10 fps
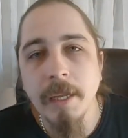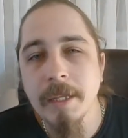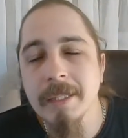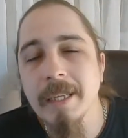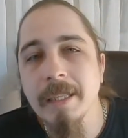
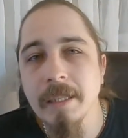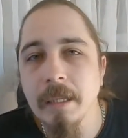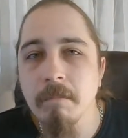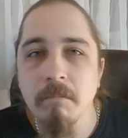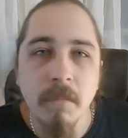And that
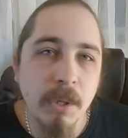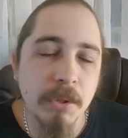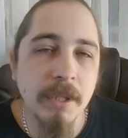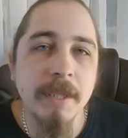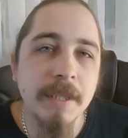
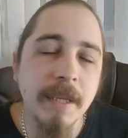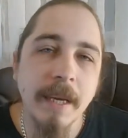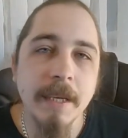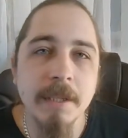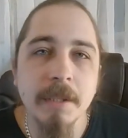mostly is the
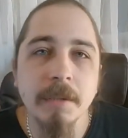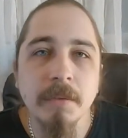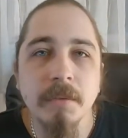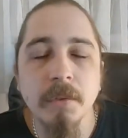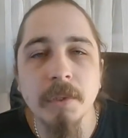case
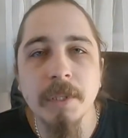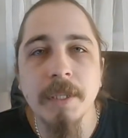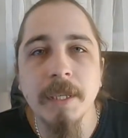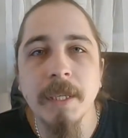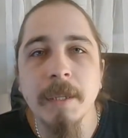for
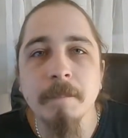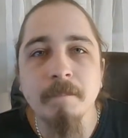the